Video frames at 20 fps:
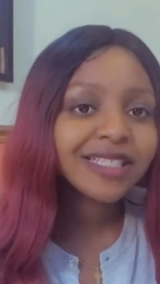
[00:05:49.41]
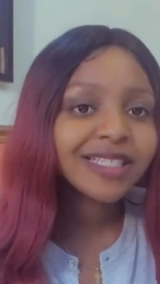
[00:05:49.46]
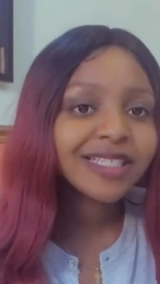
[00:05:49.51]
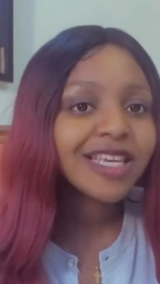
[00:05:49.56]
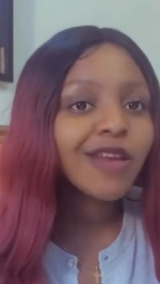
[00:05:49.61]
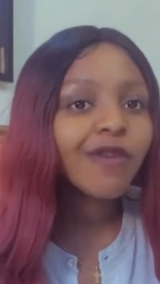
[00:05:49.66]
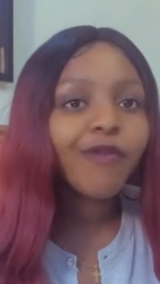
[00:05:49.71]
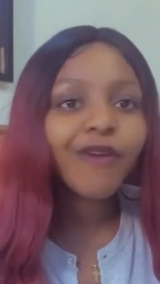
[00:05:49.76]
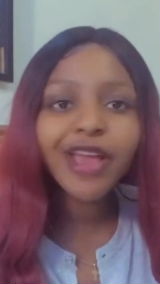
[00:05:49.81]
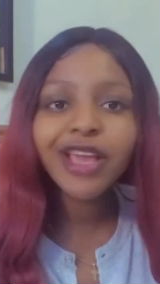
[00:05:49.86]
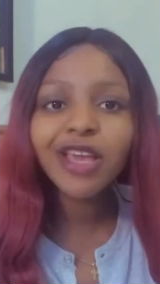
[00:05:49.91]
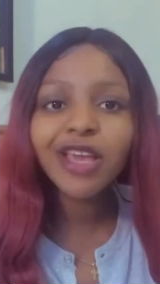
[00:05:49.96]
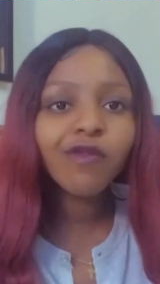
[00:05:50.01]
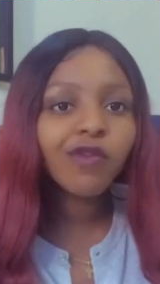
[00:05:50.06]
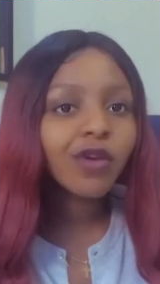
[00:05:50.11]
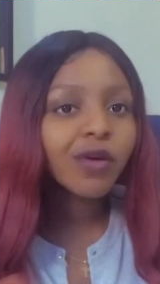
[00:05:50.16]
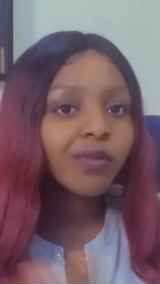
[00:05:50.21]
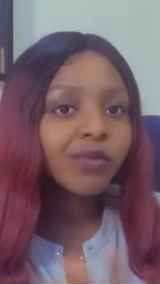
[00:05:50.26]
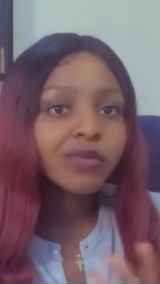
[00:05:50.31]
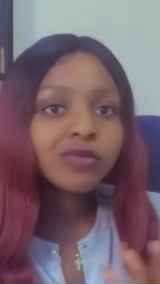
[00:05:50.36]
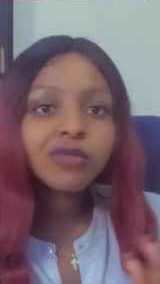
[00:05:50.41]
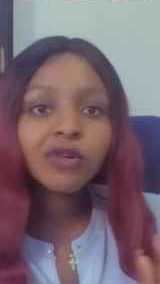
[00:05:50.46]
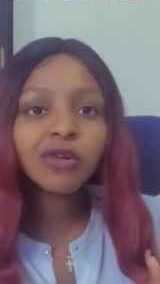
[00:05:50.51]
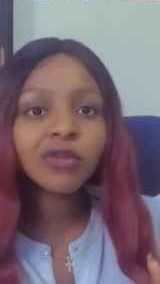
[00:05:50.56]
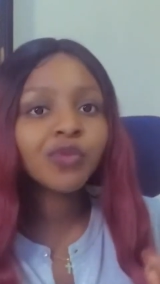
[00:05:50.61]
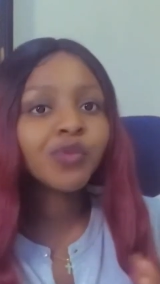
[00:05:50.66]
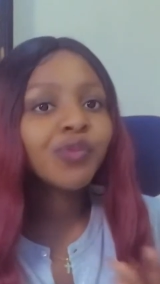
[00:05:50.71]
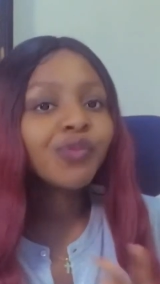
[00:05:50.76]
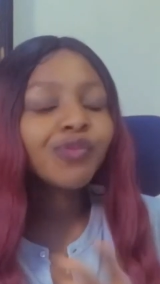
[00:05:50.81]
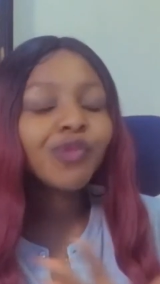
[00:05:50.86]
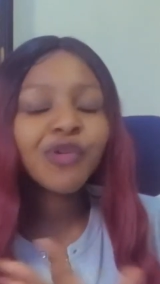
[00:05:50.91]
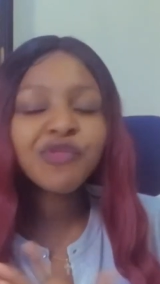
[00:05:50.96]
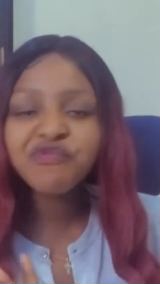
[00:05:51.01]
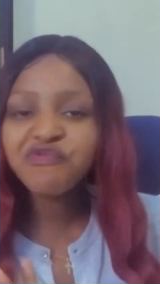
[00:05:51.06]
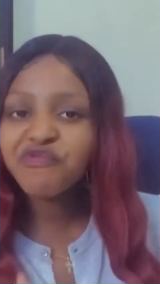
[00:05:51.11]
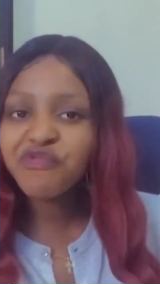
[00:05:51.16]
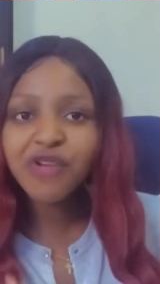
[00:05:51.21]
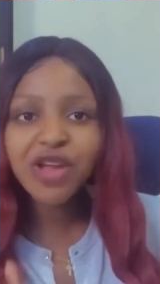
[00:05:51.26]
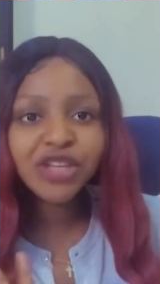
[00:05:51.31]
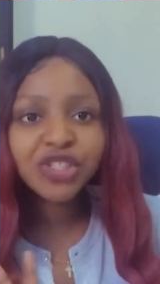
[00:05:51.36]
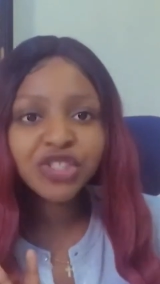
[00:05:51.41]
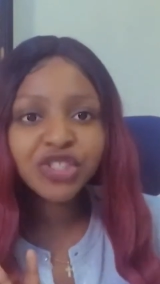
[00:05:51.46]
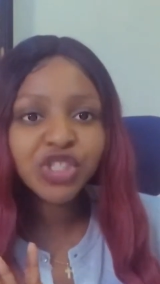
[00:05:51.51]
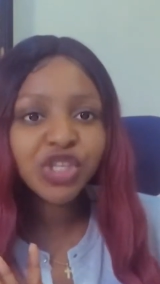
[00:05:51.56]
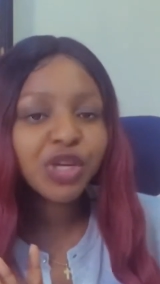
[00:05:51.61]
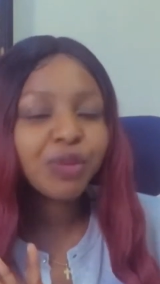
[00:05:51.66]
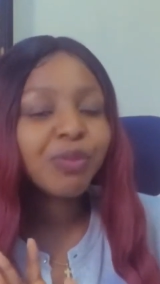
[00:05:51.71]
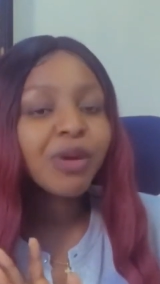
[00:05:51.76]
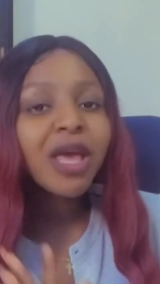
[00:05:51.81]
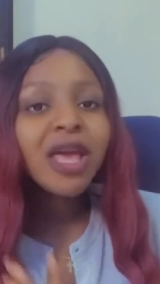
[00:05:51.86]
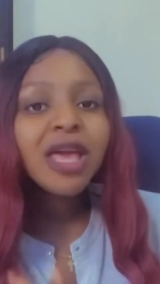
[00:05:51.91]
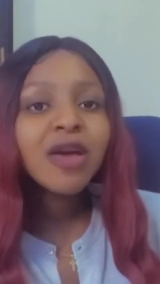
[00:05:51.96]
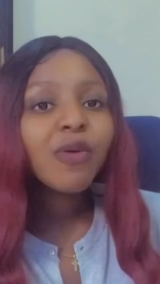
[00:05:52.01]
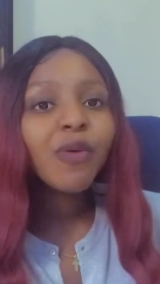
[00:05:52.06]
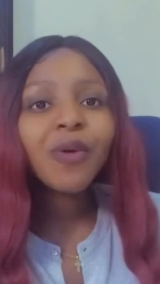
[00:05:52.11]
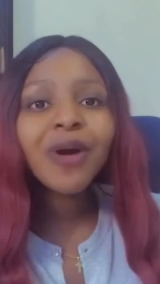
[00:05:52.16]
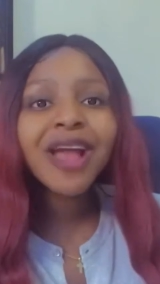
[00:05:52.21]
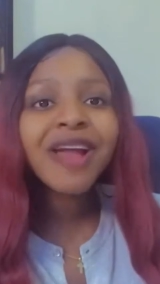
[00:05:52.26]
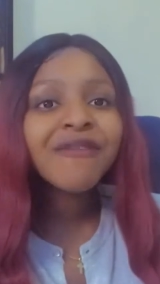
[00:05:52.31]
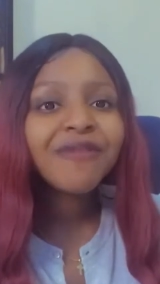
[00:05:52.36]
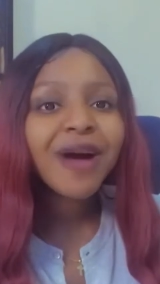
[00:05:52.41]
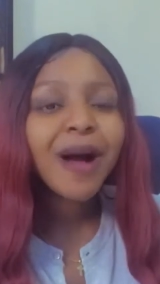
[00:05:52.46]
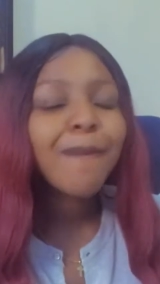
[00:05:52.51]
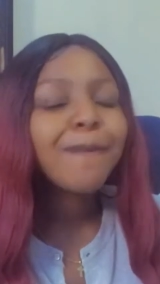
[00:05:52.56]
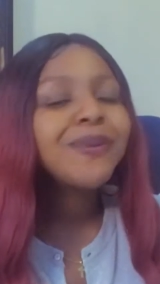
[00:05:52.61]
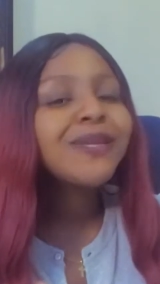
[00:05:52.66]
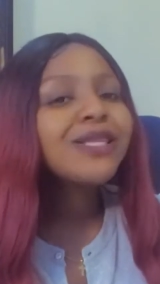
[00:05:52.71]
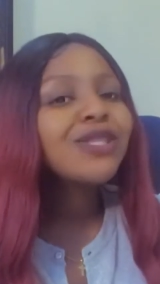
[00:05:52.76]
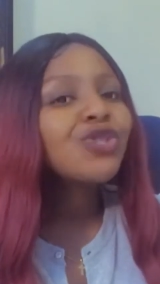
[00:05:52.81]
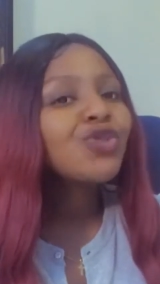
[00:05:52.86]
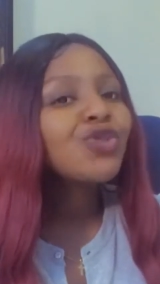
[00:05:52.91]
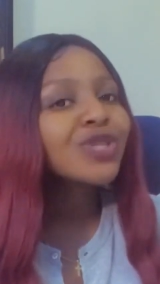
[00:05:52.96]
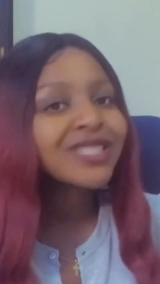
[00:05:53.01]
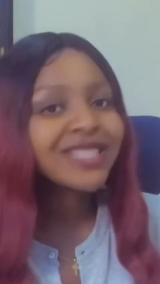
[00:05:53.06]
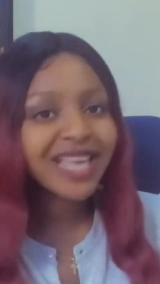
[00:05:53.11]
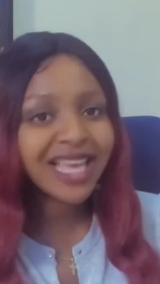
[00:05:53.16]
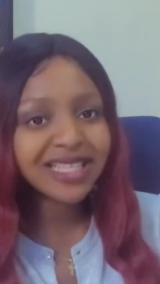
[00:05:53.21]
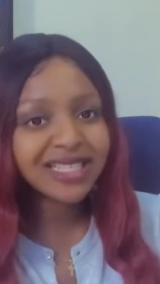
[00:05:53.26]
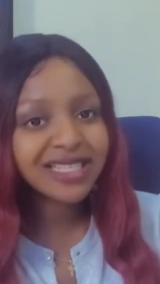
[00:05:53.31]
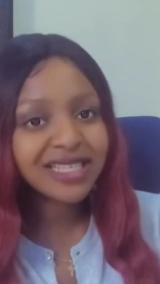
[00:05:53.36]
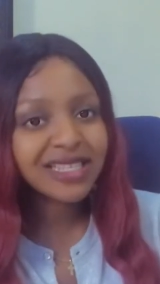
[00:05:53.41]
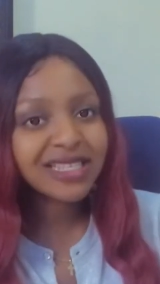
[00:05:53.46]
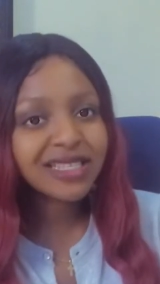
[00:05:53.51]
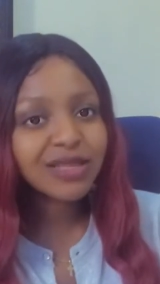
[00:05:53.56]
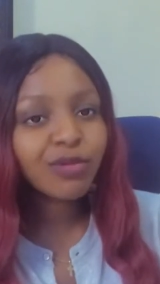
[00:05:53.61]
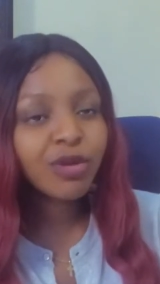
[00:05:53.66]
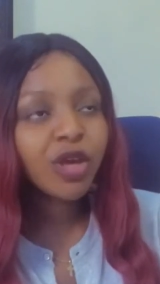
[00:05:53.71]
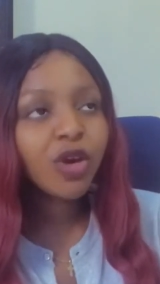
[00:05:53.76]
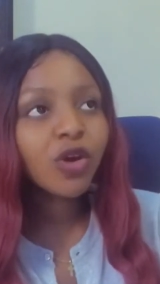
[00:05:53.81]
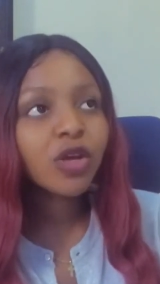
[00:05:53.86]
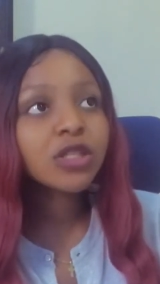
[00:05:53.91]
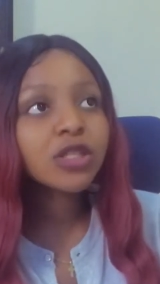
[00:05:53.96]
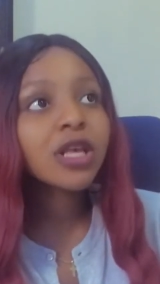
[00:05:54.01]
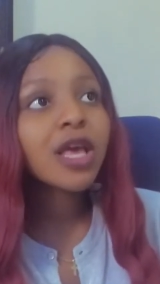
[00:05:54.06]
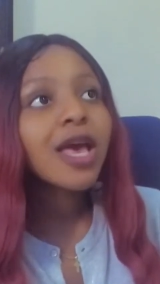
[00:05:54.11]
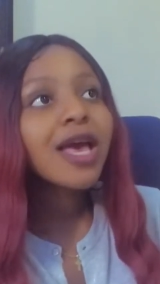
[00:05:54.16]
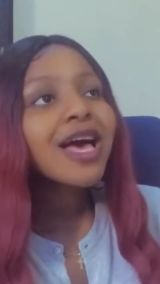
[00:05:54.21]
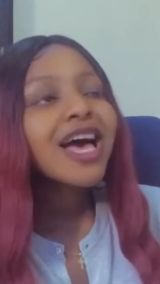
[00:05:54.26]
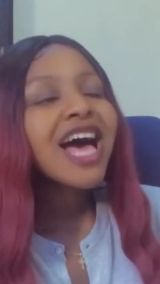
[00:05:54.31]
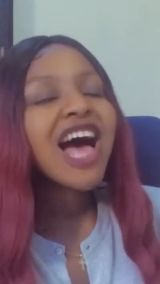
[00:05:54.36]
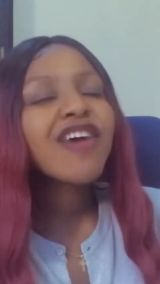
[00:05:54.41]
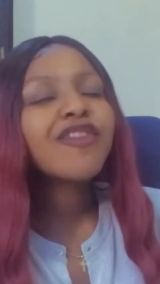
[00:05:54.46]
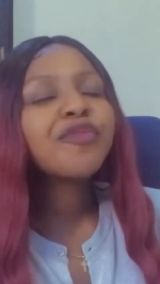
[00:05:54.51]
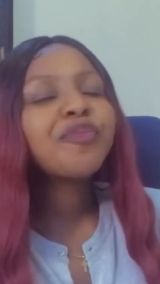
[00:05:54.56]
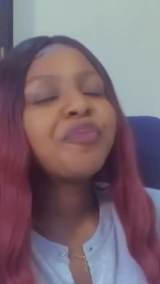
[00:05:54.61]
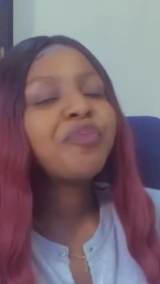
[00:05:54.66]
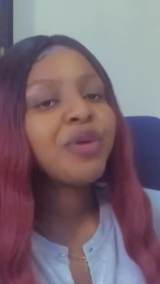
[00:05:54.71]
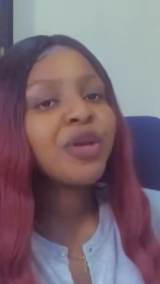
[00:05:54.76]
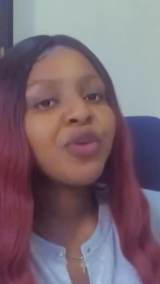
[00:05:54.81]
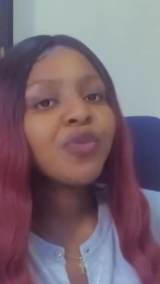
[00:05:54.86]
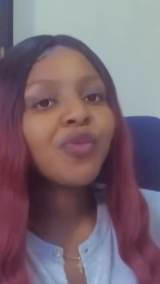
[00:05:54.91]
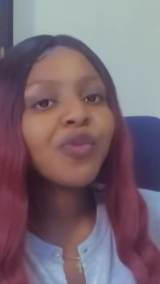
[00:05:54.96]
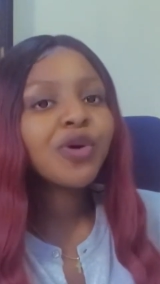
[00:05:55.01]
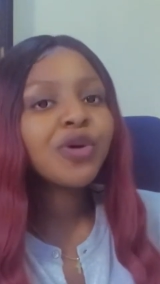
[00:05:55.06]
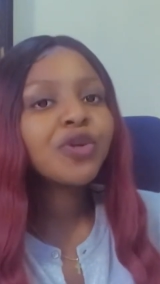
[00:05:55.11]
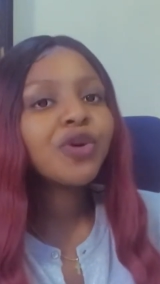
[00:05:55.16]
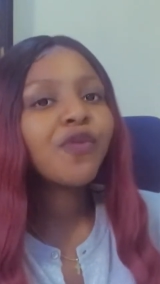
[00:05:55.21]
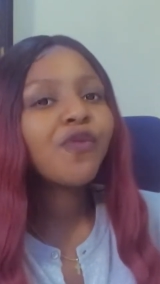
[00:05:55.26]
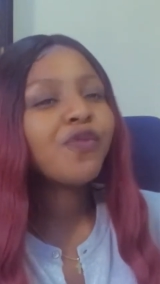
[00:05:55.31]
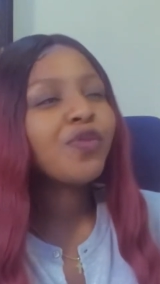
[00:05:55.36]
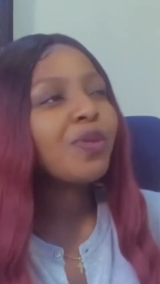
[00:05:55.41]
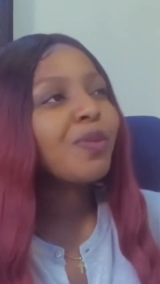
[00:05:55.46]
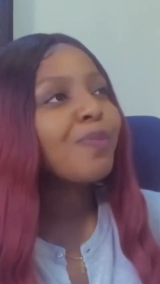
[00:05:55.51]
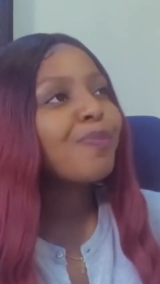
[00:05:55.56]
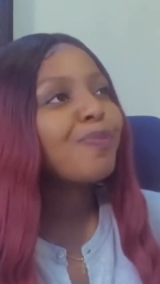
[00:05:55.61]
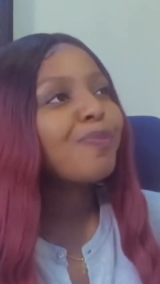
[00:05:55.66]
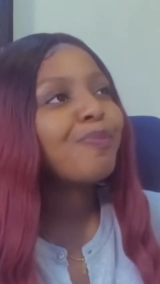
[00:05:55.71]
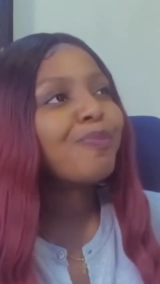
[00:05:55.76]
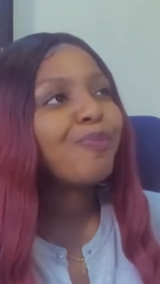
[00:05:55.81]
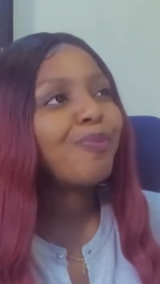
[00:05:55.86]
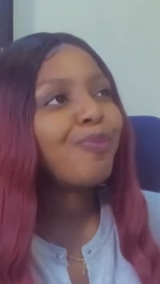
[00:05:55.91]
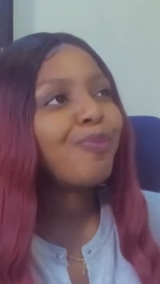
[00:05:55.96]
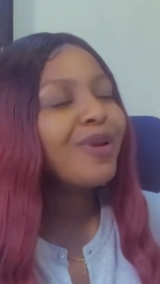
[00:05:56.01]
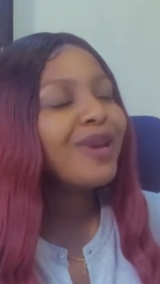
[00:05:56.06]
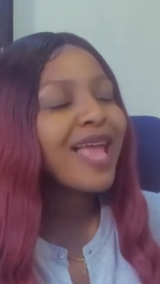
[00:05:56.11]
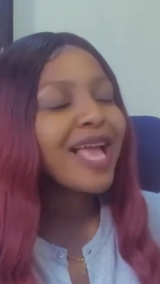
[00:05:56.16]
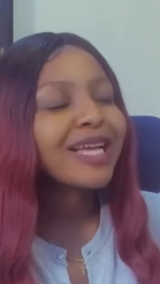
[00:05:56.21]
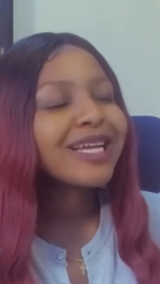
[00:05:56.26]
If I give you a book on friendship, whatever, please just get it, because I've been one of the, like,